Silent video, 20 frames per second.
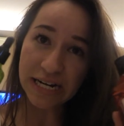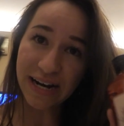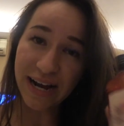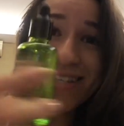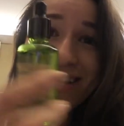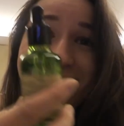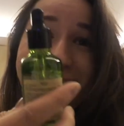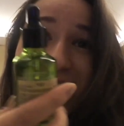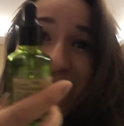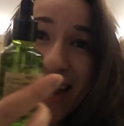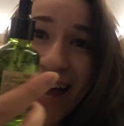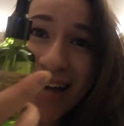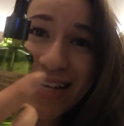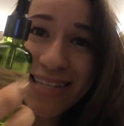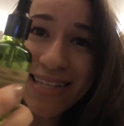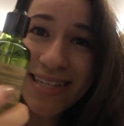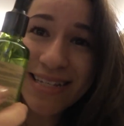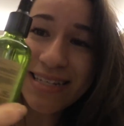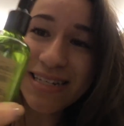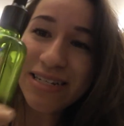And look, it
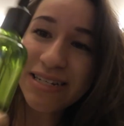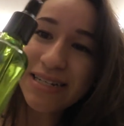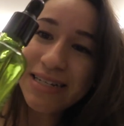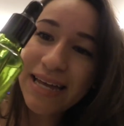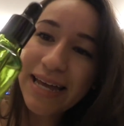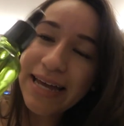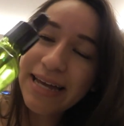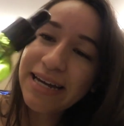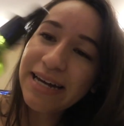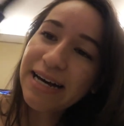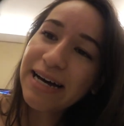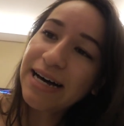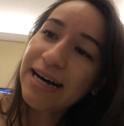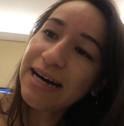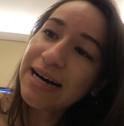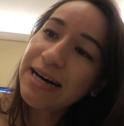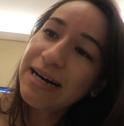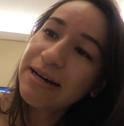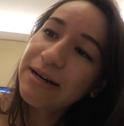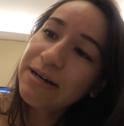has this little like,
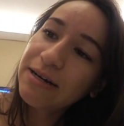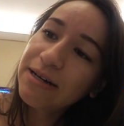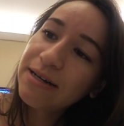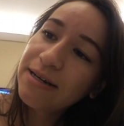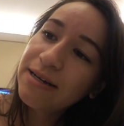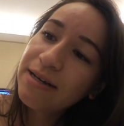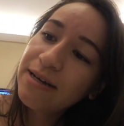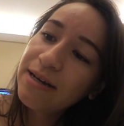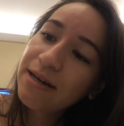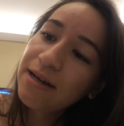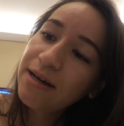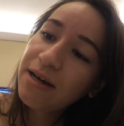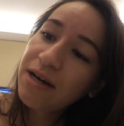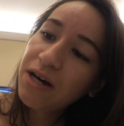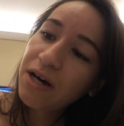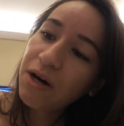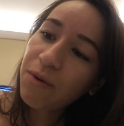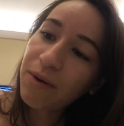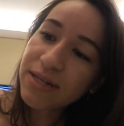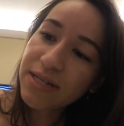uh,
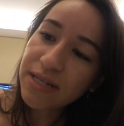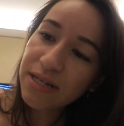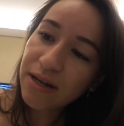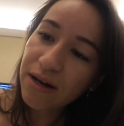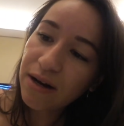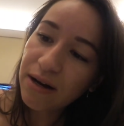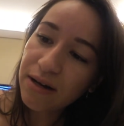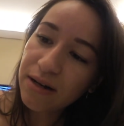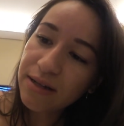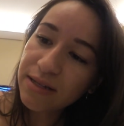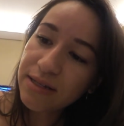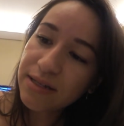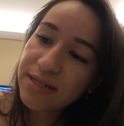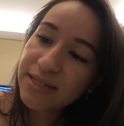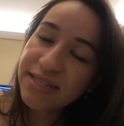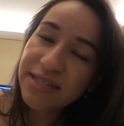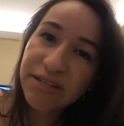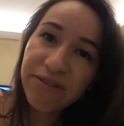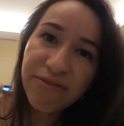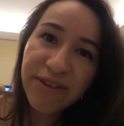what's it called,
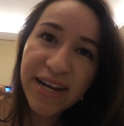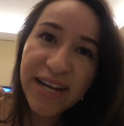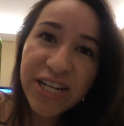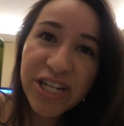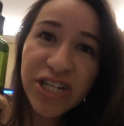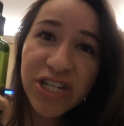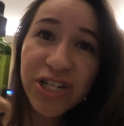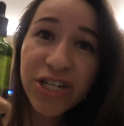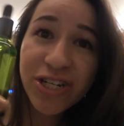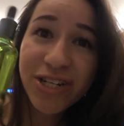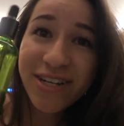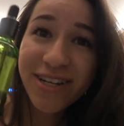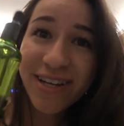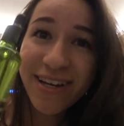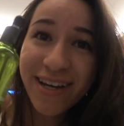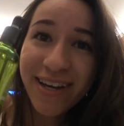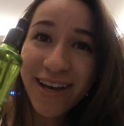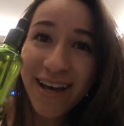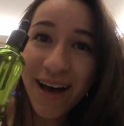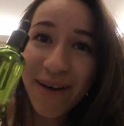syringe?
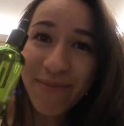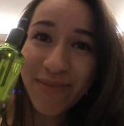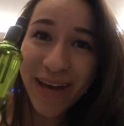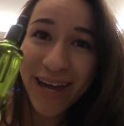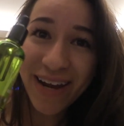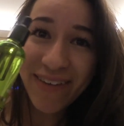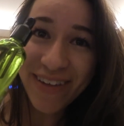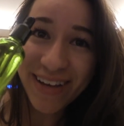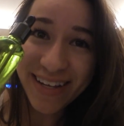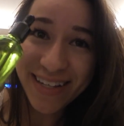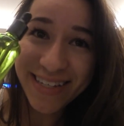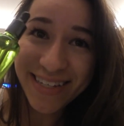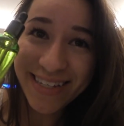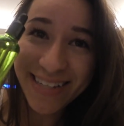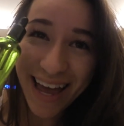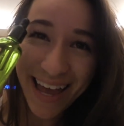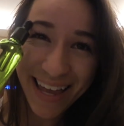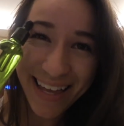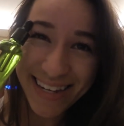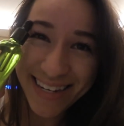I'm kind of like a
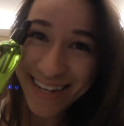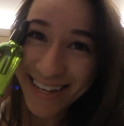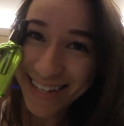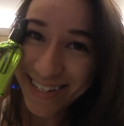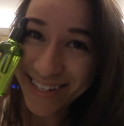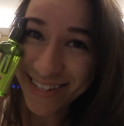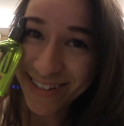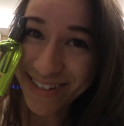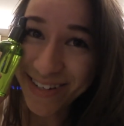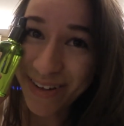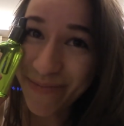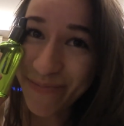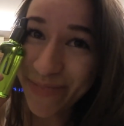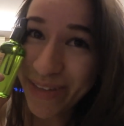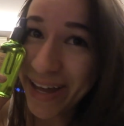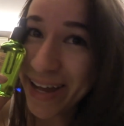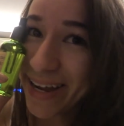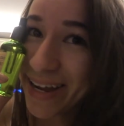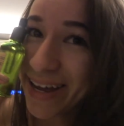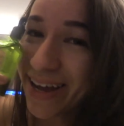scientist or
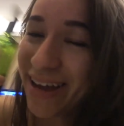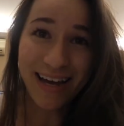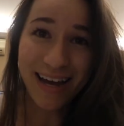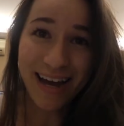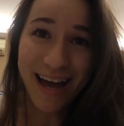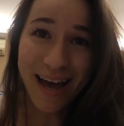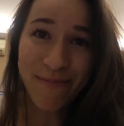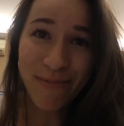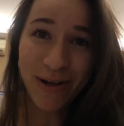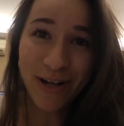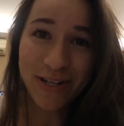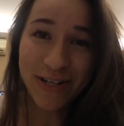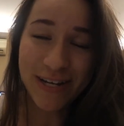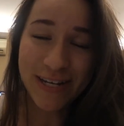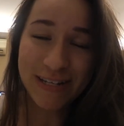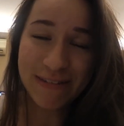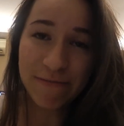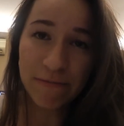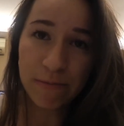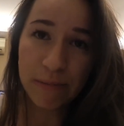something. I
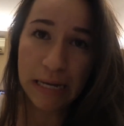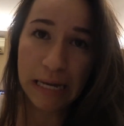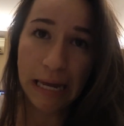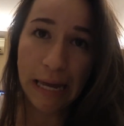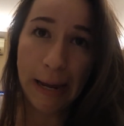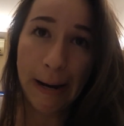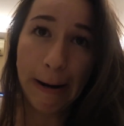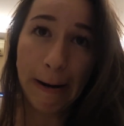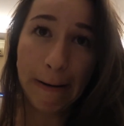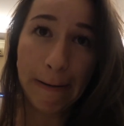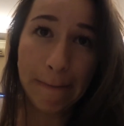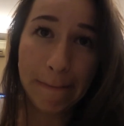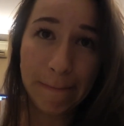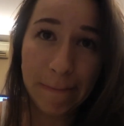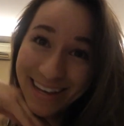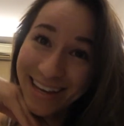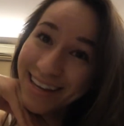apologize for my hair.